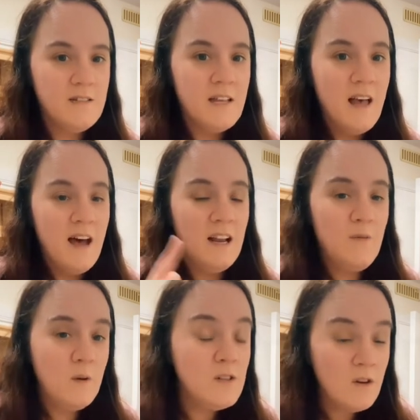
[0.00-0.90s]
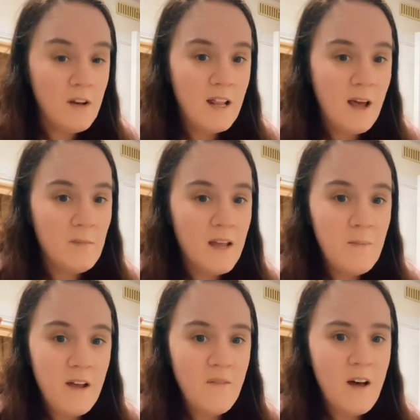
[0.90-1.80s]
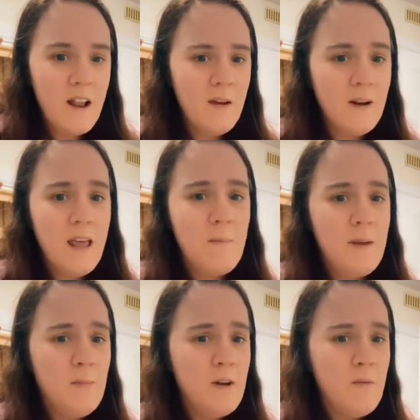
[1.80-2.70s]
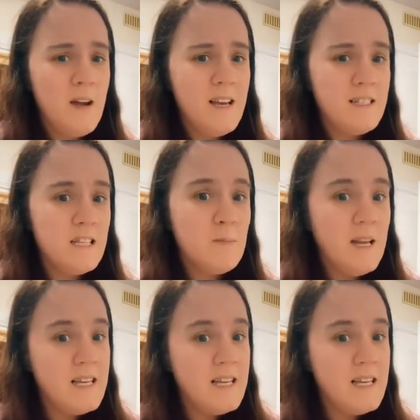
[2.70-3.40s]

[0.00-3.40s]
and if you enjoy them, give me a follow and let people know I exist, please. Thank